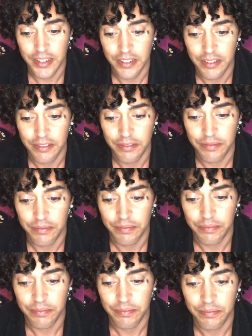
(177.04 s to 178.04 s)

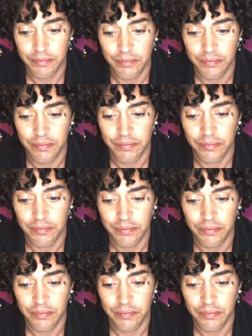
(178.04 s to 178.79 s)
Nobody speaks.